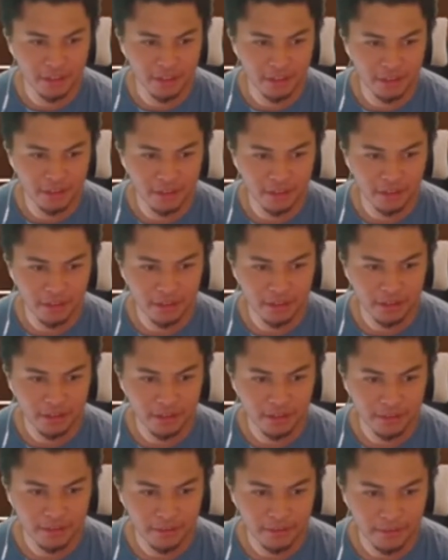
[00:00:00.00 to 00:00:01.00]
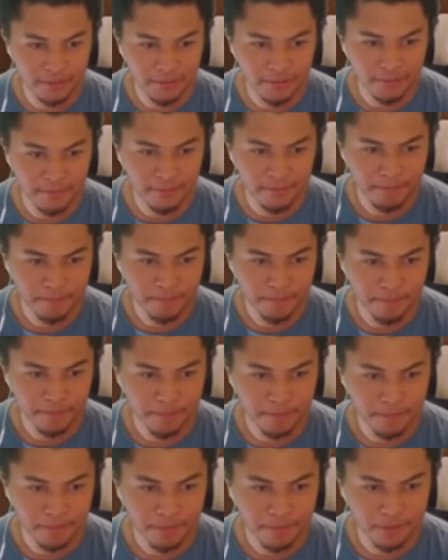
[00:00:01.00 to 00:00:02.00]

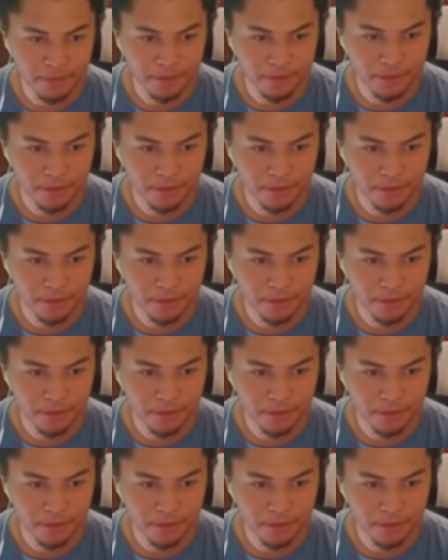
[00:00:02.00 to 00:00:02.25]
No one is speaking in this clip.